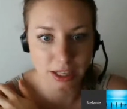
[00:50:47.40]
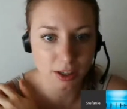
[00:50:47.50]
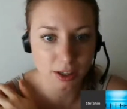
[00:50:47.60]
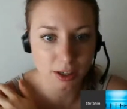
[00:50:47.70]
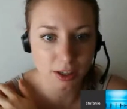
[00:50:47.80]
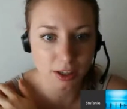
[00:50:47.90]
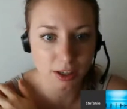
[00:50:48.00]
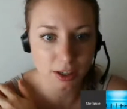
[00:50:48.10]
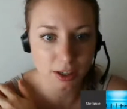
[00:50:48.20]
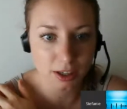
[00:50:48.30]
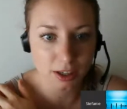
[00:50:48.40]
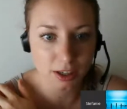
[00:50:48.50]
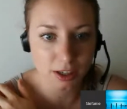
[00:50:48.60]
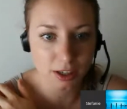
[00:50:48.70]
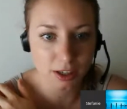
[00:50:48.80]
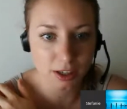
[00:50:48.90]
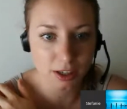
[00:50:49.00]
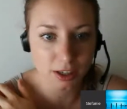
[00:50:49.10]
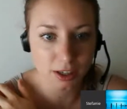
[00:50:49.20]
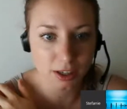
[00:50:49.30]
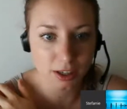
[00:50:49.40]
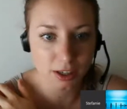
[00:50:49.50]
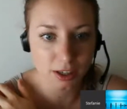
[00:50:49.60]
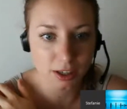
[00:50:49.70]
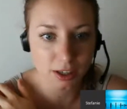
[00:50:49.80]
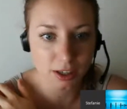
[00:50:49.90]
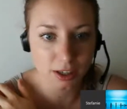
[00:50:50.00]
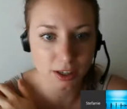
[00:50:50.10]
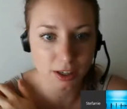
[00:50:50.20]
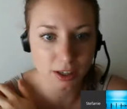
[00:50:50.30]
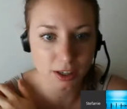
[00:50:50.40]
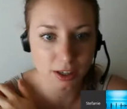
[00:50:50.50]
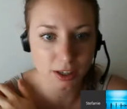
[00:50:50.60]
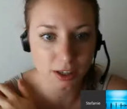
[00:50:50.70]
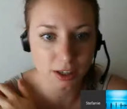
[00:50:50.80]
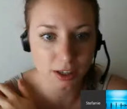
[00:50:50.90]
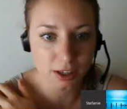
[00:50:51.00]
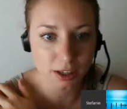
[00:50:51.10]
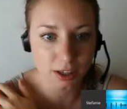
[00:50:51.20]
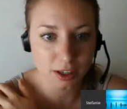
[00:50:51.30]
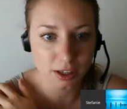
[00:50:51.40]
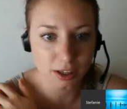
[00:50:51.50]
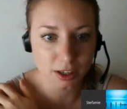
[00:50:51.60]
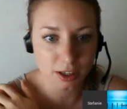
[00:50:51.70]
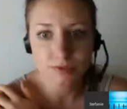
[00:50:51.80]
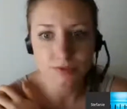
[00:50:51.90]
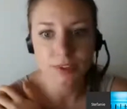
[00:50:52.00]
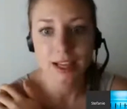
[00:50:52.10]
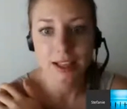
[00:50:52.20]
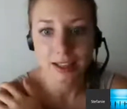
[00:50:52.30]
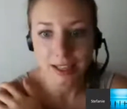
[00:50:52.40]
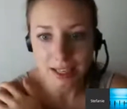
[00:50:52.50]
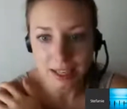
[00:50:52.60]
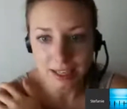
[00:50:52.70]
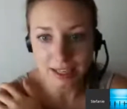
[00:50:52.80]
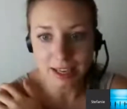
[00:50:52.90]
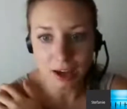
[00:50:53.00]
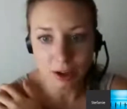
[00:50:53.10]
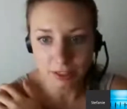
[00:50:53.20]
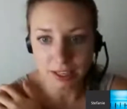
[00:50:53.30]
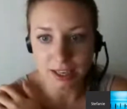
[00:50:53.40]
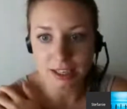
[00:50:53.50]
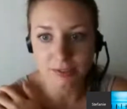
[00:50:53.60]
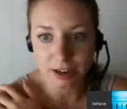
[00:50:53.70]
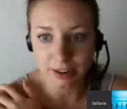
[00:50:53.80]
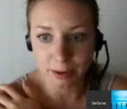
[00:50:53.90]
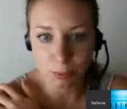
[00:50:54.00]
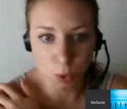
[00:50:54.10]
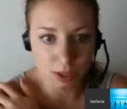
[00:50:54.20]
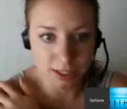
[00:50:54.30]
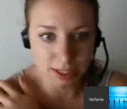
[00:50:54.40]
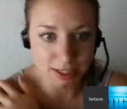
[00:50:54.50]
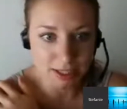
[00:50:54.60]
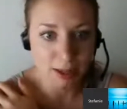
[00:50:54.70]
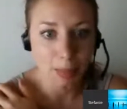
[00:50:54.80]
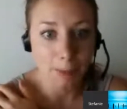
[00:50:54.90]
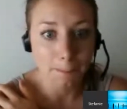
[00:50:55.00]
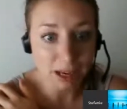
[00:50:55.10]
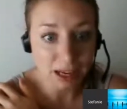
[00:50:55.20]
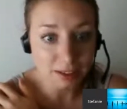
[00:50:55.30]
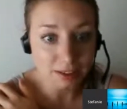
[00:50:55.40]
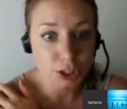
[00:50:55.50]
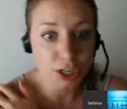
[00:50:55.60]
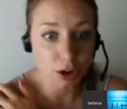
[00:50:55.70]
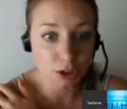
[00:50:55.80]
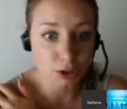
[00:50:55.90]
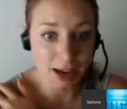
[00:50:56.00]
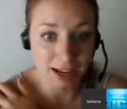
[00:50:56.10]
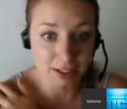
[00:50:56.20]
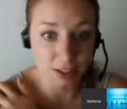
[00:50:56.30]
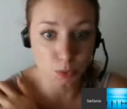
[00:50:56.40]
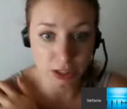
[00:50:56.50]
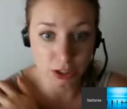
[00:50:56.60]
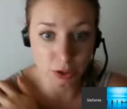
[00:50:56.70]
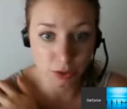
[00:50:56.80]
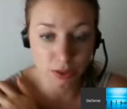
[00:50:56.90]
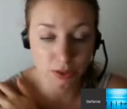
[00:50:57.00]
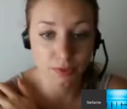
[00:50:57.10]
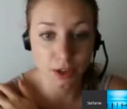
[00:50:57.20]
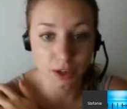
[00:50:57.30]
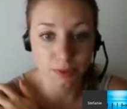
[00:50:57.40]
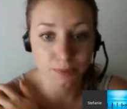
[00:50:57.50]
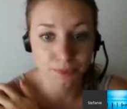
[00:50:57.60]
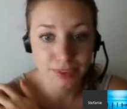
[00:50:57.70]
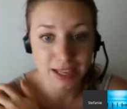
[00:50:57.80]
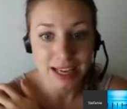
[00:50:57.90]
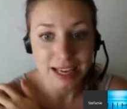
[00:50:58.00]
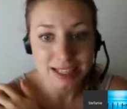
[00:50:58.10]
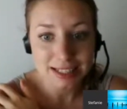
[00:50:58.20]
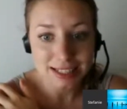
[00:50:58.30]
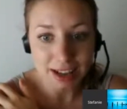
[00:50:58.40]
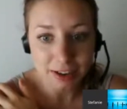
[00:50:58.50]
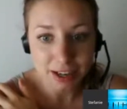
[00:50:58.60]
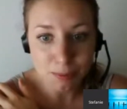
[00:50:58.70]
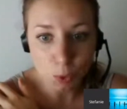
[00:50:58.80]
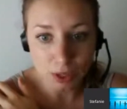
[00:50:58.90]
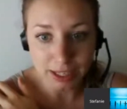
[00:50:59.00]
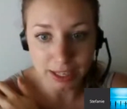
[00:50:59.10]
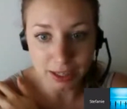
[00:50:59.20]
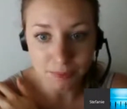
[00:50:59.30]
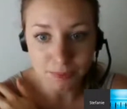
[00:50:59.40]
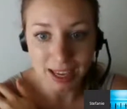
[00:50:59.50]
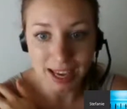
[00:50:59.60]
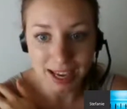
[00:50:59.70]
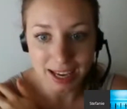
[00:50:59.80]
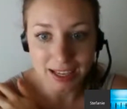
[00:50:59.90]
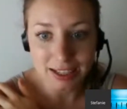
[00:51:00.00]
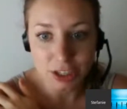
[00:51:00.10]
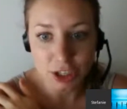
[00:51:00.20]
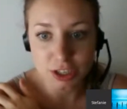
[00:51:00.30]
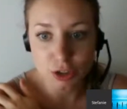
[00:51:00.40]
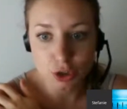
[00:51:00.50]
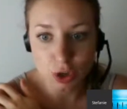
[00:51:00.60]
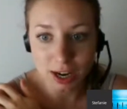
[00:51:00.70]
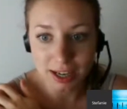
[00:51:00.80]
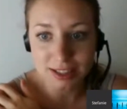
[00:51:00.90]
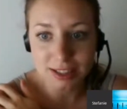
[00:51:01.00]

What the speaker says: But she also likes health and fitness. For her, eating healthy is very important. But she also has a sweet tooth. Good. It's Saturday morning, and she is trying to